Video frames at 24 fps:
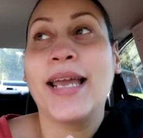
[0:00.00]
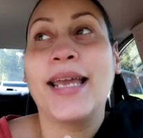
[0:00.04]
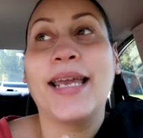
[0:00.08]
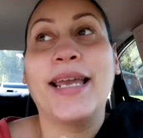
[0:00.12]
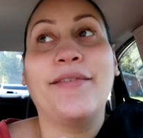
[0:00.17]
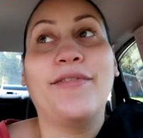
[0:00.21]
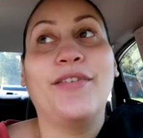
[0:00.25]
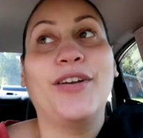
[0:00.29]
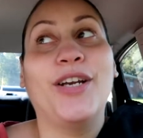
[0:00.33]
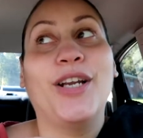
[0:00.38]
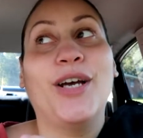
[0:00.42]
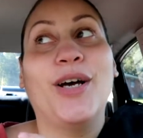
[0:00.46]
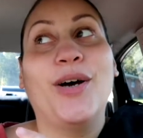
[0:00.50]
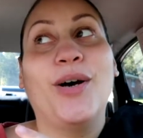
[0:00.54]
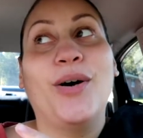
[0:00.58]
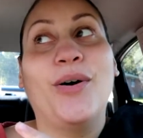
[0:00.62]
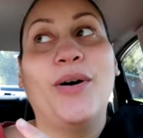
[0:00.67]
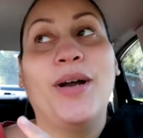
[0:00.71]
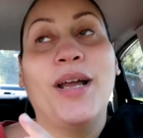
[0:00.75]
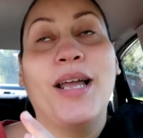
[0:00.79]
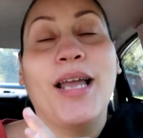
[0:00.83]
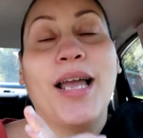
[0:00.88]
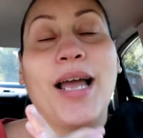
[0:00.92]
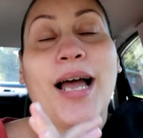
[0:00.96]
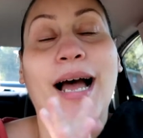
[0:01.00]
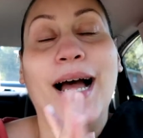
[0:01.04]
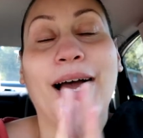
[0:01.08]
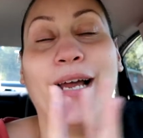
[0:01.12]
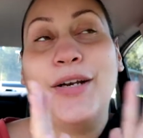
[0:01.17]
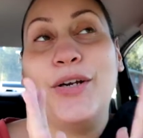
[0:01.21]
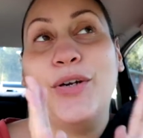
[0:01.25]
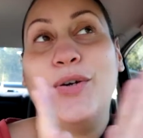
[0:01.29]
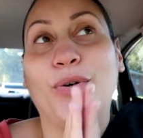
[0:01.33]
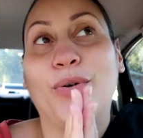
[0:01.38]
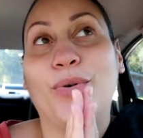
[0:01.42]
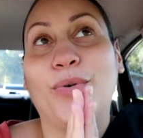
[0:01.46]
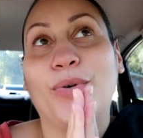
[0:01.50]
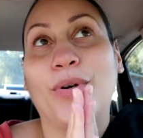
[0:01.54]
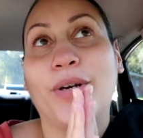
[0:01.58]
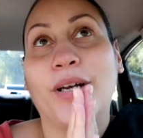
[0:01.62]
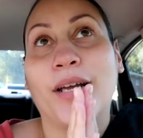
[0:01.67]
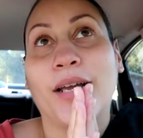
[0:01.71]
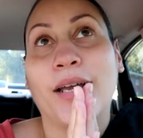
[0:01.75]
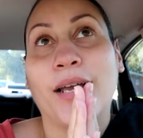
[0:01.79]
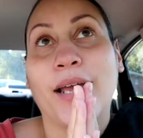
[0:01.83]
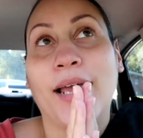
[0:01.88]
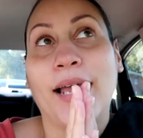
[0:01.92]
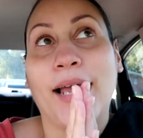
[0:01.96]
even though I do
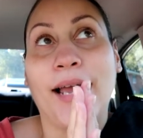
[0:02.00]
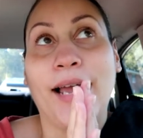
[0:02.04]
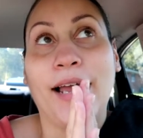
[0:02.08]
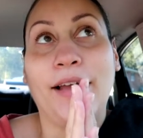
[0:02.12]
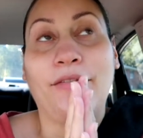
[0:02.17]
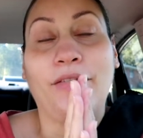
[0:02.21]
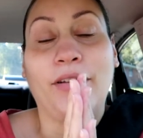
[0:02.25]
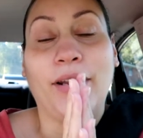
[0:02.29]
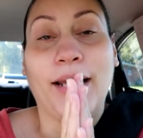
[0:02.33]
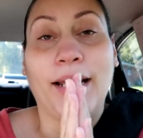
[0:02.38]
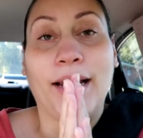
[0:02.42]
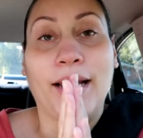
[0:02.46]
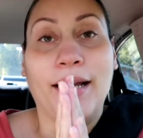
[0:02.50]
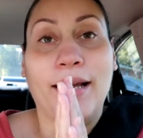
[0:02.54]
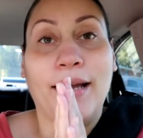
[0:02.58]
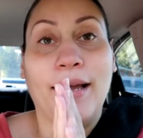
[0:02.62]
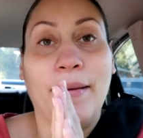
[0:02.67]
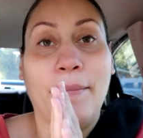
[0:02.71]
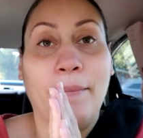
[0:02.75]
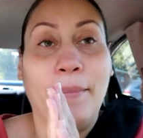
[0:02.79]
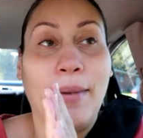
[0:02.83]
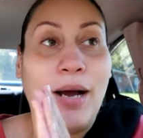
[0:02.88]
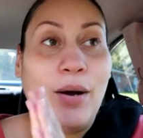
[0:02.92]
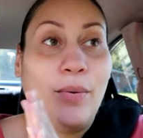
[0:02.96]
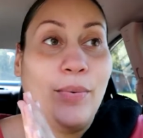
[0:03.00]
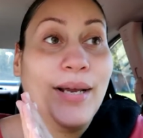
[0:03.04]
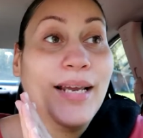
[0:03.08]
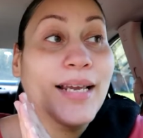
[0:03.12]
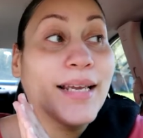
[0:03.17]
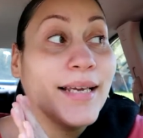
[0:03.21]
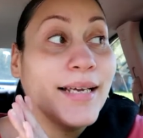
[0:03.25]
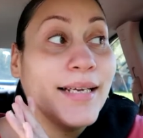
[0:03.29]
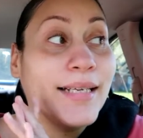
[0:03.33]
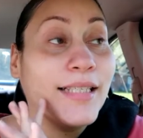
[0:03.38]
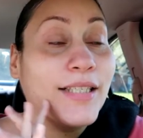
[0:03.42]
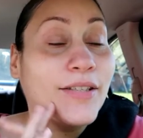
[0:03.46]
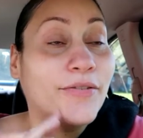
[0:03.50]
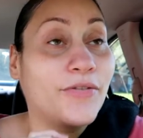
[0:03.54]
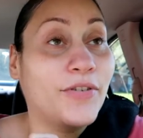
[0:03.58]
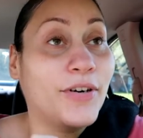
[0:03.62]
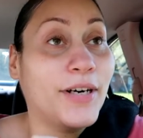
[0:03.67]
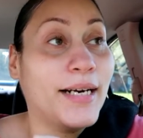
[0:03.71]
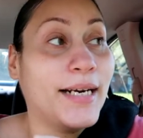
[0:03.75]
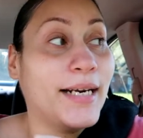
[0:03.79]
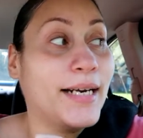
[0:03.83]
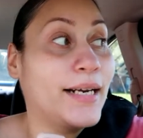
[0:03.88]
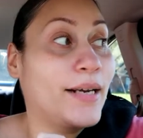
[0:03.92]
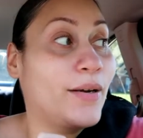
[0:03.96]
have like my weekends
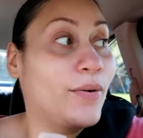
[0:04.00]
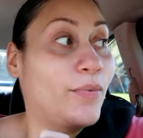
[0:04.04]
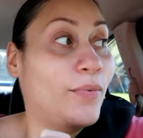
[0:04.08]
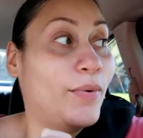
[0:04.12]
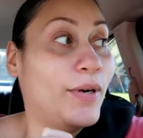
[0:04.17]
free,